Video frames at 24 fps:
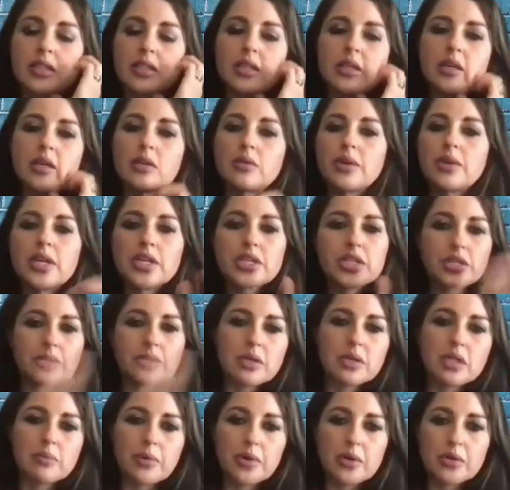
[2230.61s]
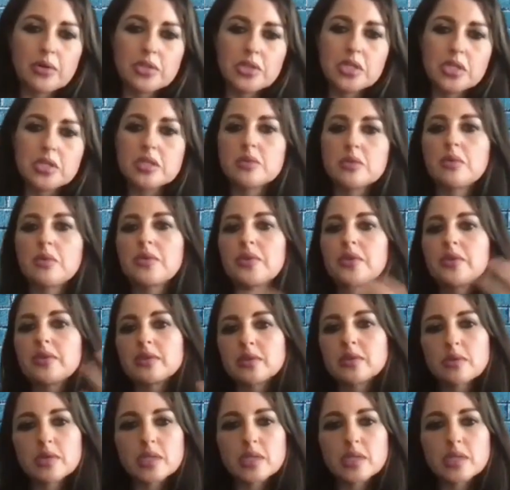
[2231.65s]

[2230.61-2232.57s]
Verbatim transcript: you know, issuing the purchase orders,